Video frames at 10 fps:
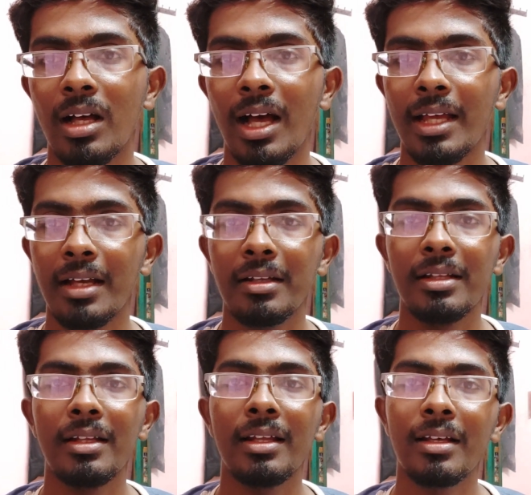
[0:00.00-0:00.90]
I agree
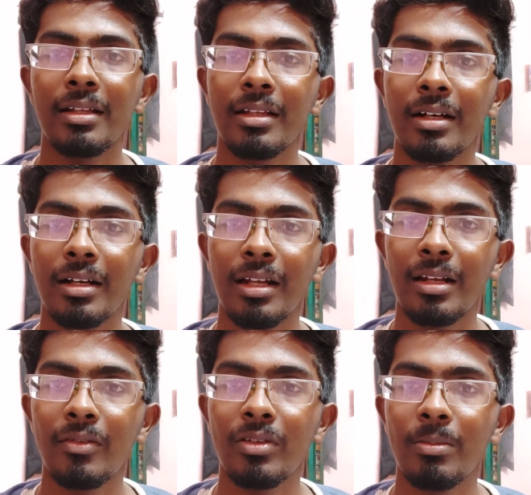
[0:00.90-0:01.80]
that the color
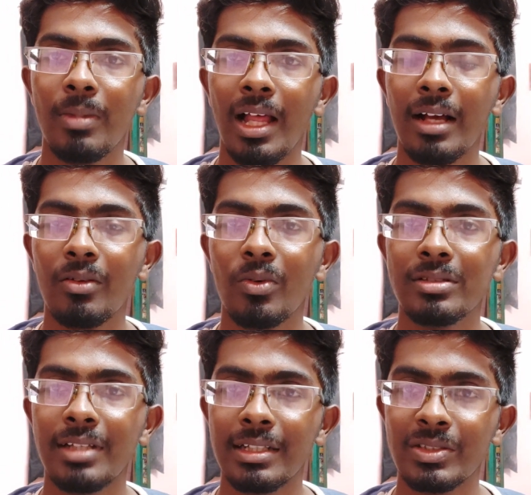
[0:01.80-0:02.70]
of the black was
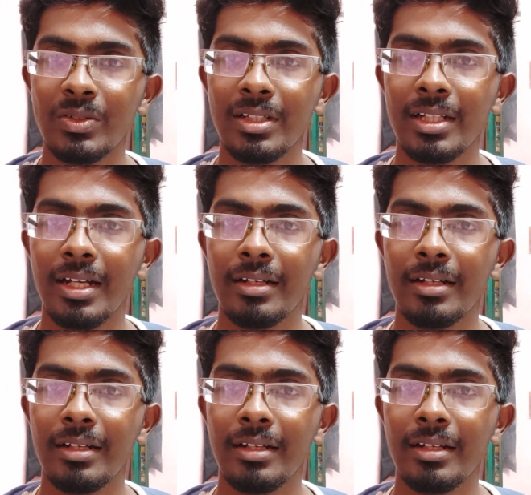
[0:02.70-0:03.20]
actually great.